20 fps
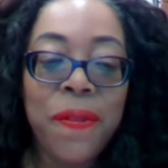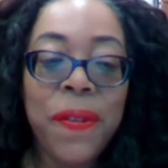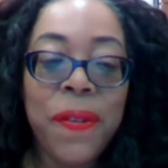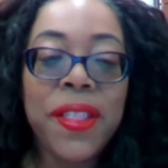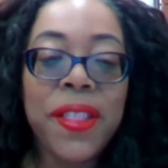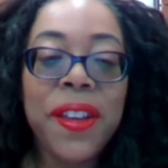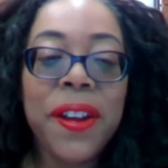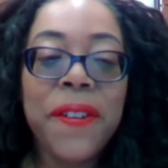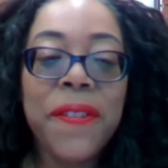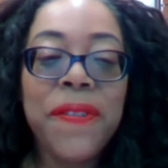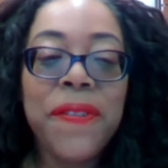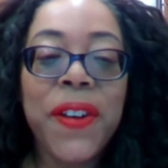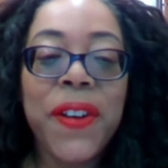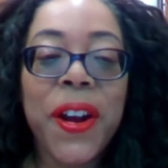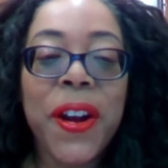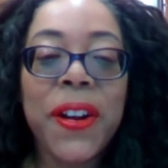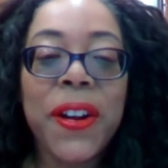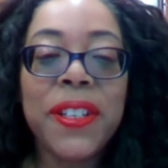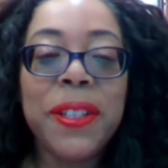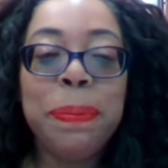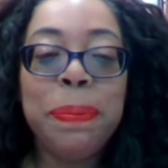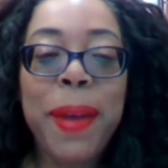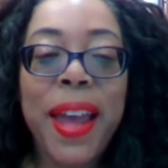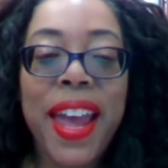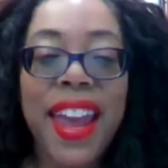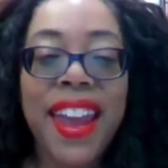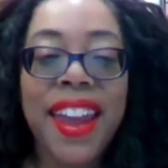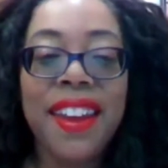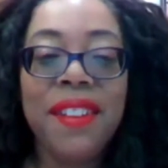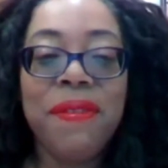For their first
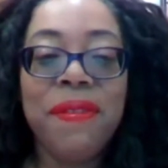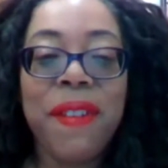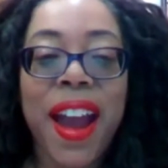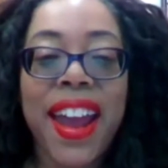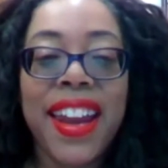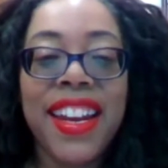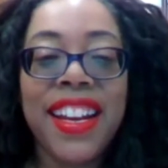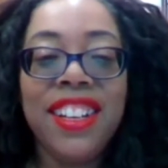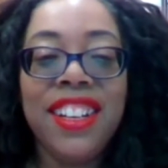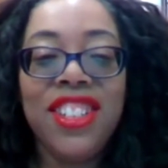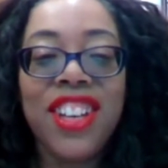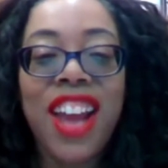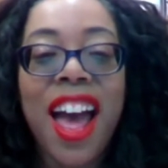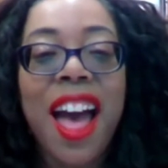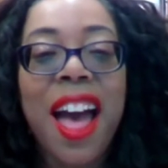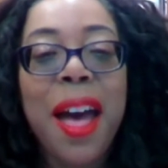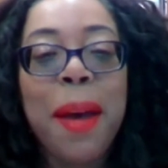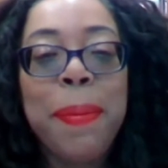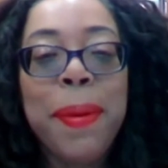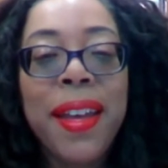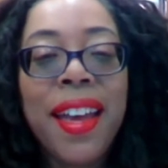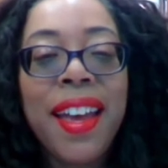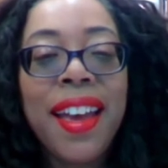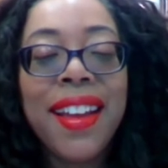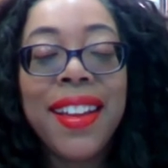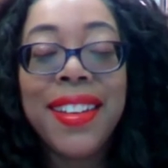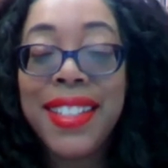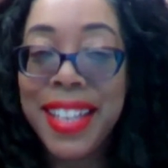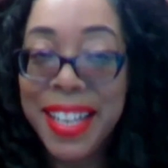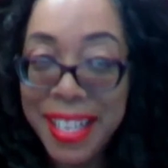paid writing job,
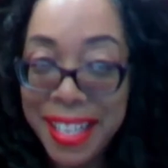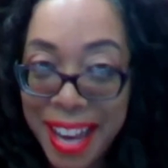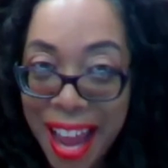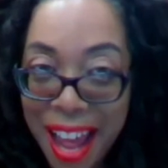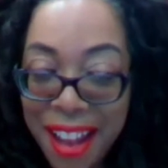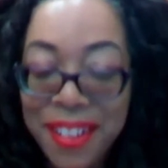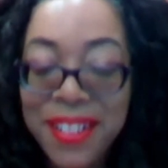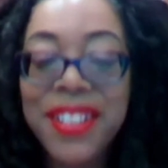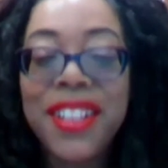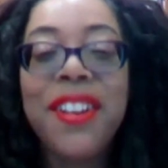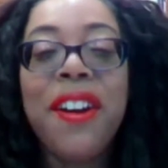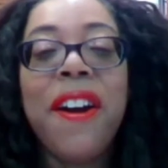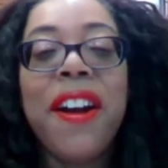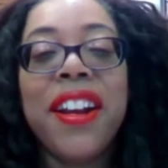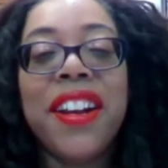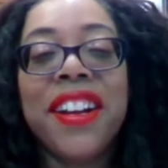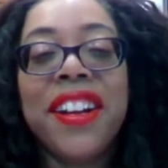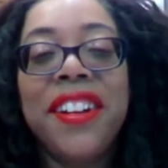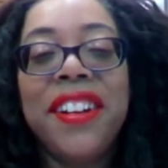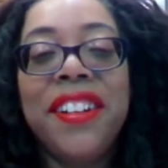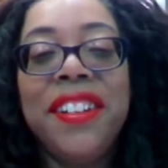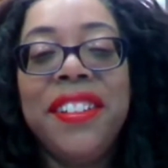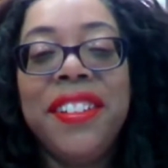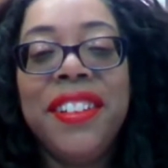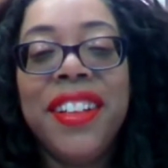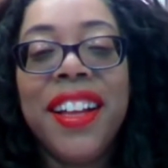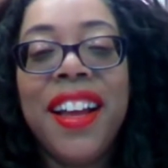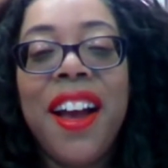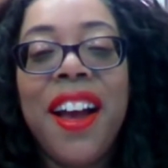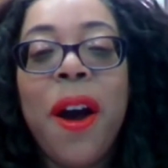$10 an
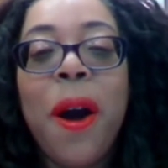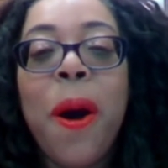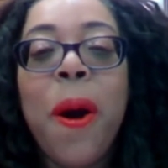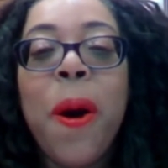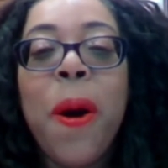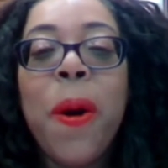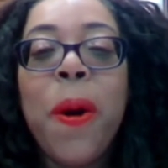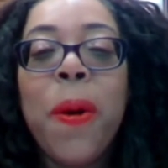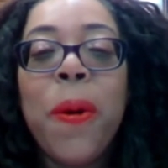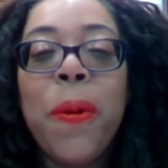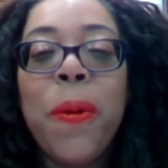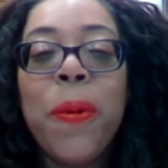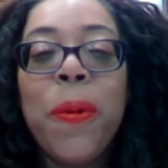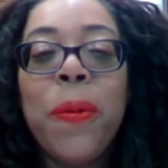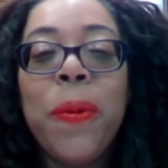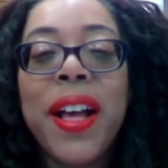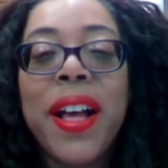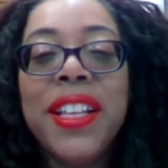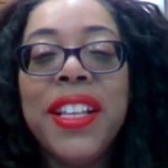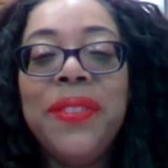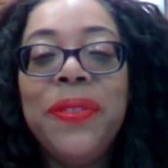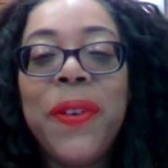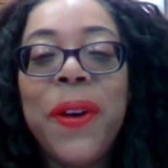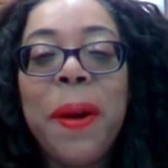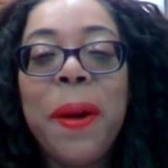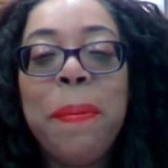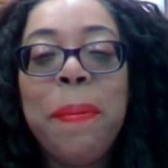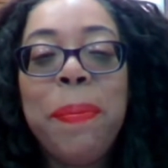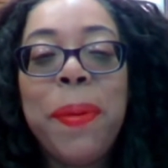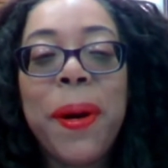article, was
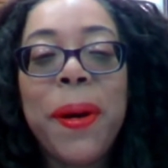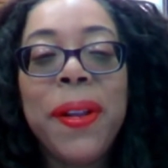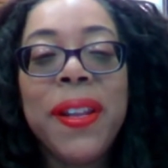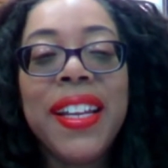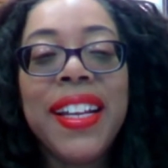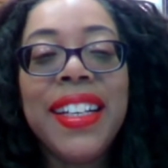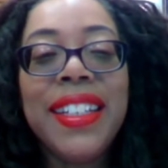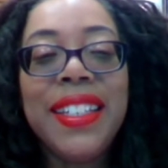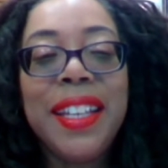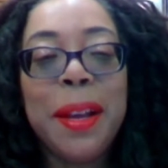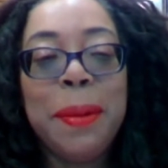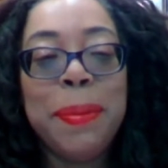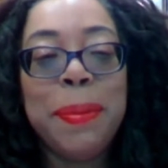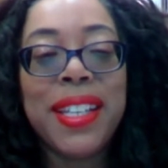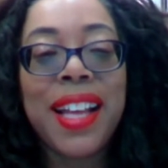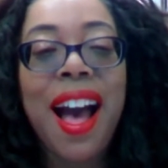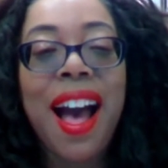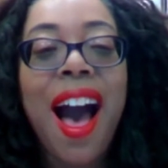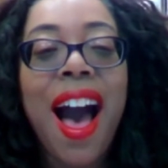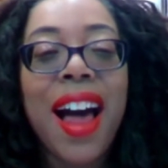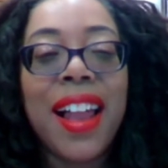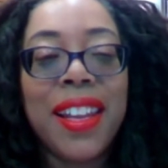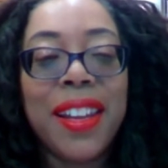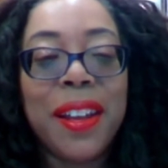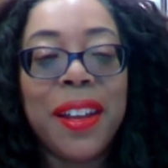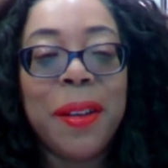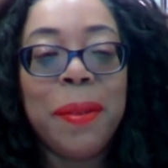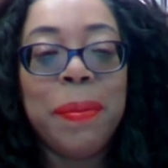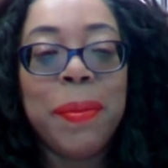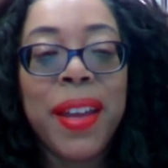for a bowling tips
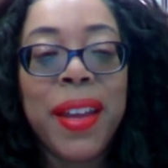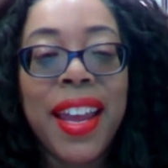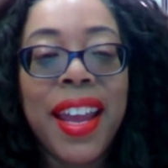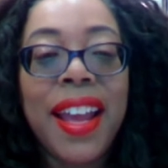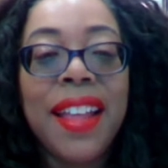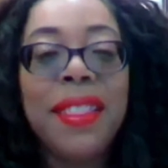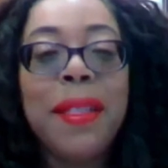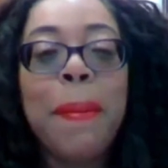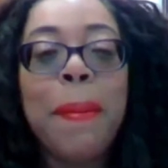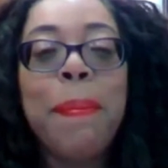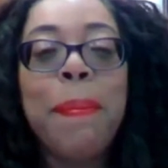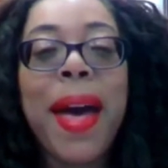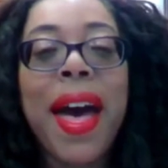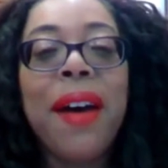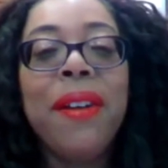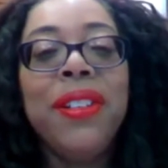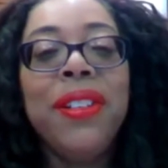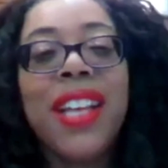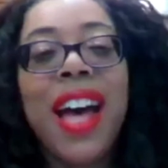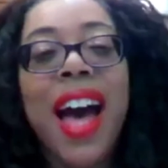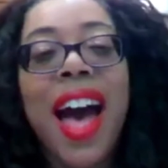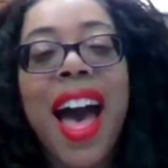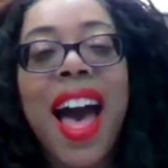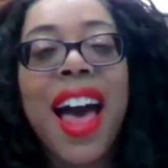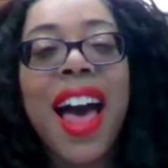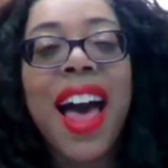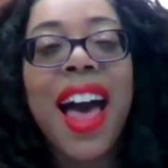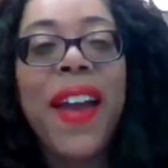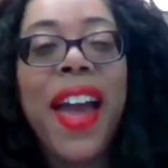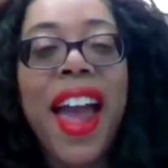column in the Mount
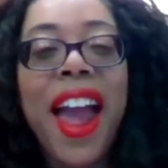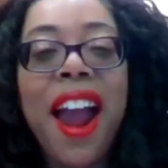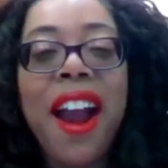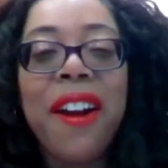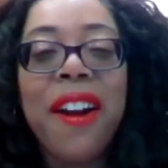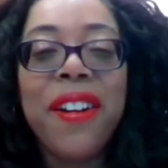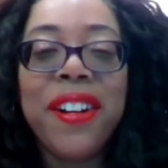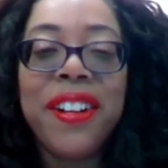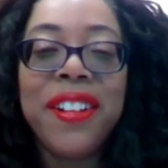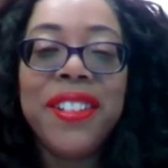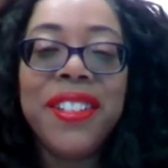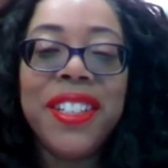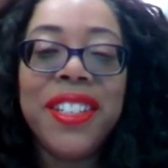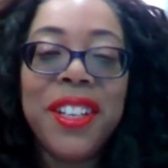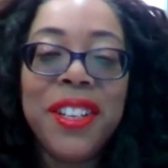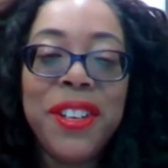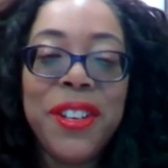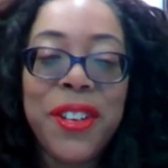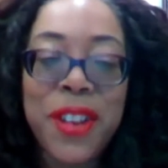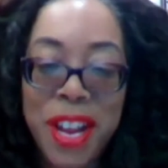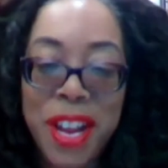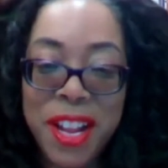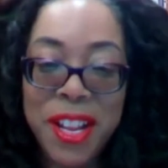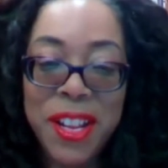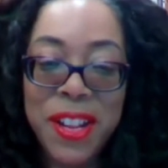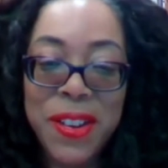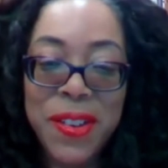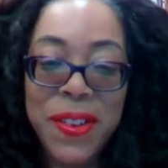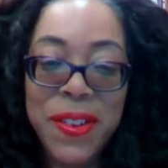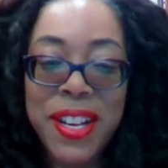Olive Herald,
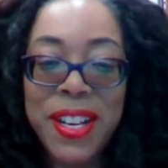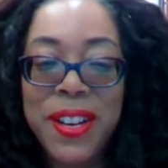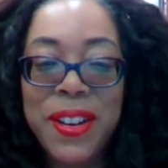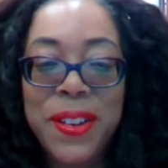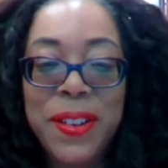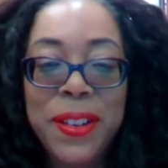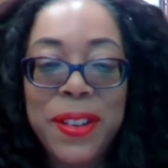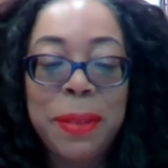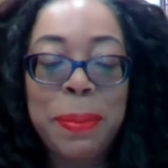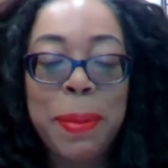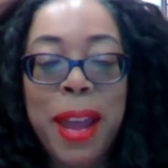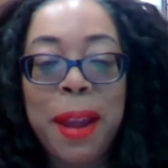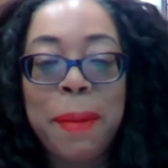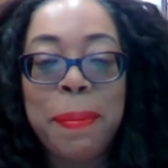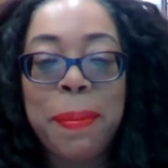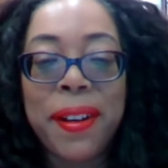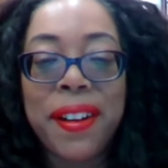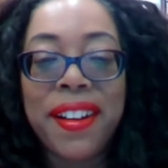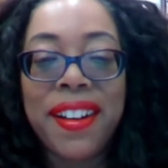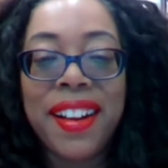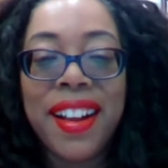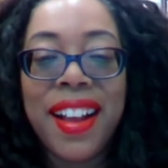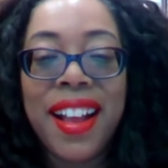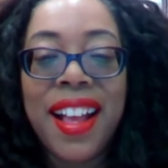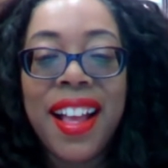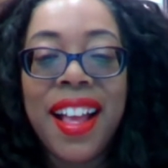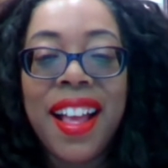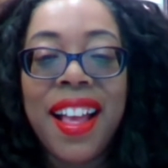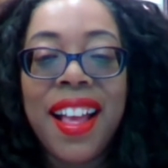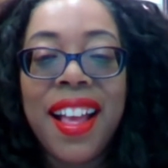Illinois newspaper.
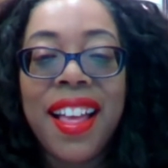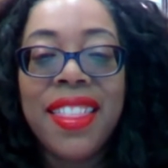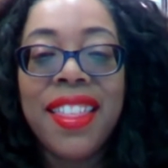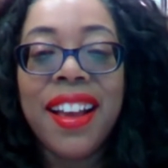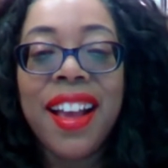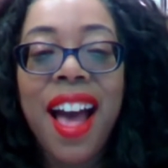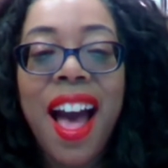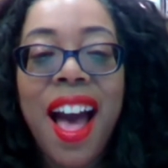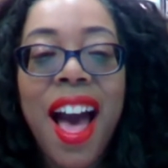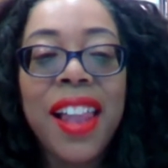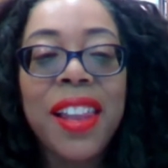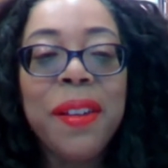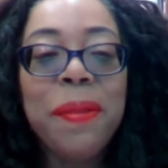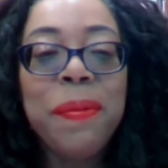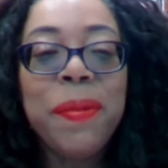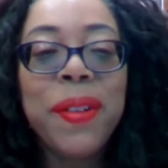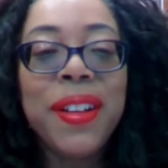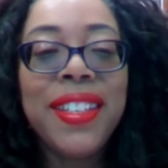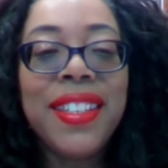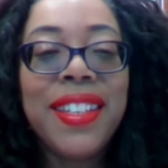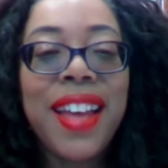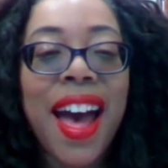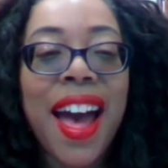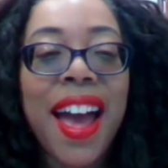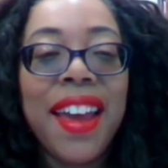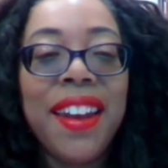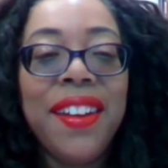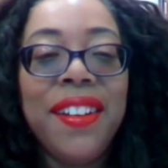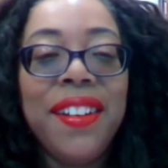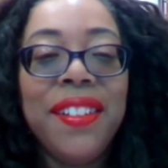The column was
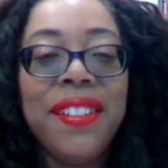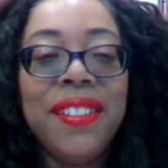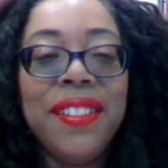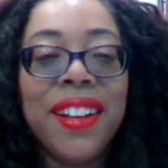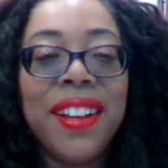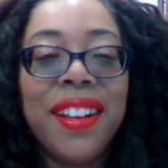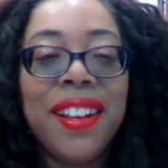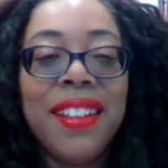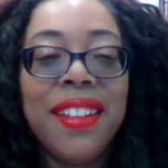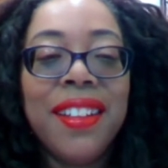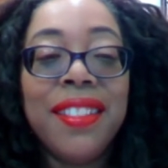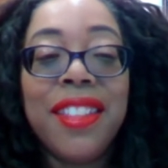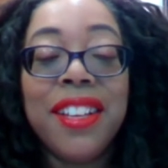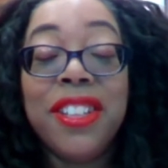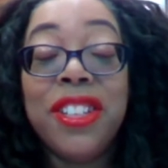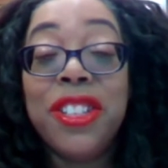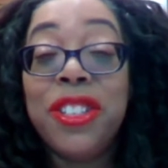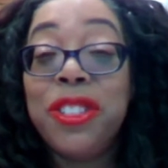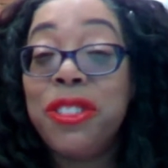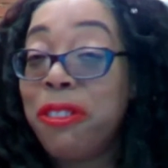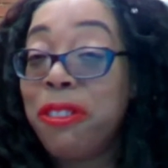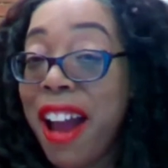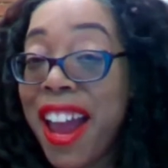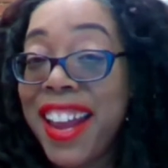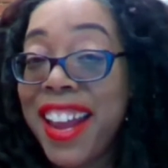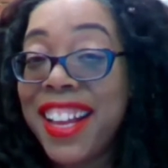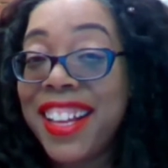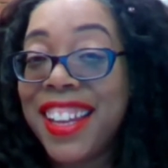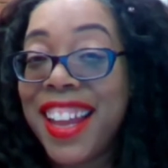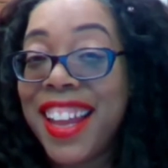titled "The
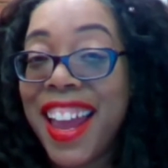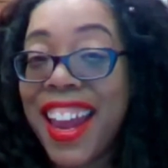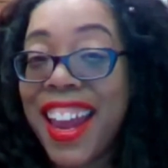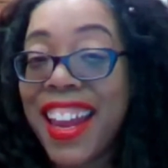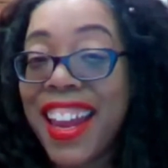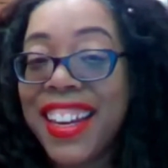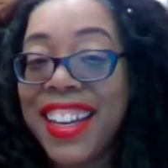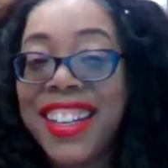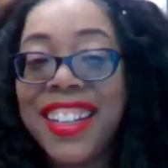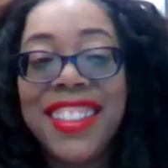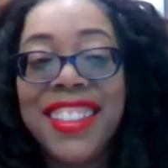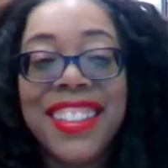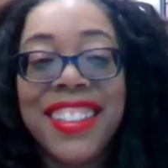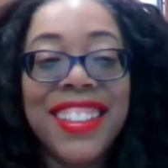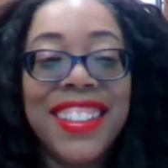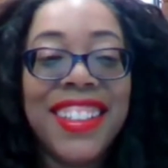Strike Lane."